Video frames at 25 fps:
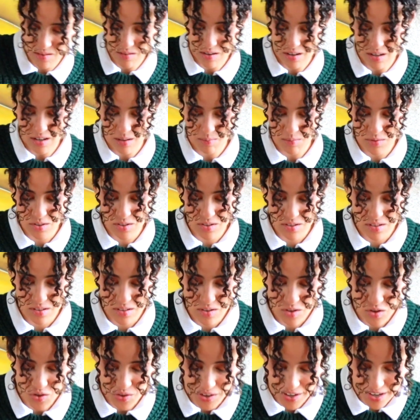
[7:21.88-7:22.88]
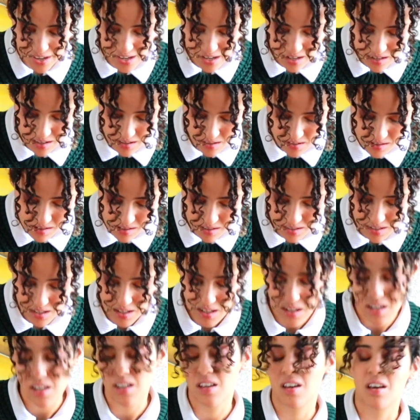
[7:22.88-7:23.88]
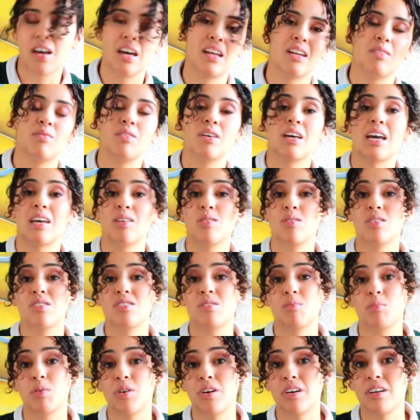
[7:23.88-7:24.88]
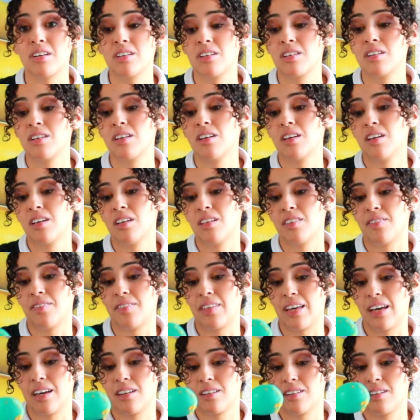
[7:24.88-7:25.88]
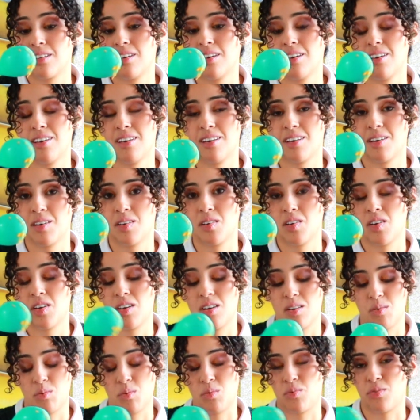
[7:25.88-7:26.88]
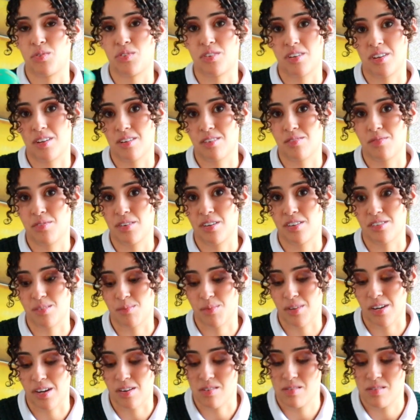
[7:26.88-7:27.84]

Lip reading: Okay, I'm just gonna try, and if the candle doesn't burn, then we'll figure something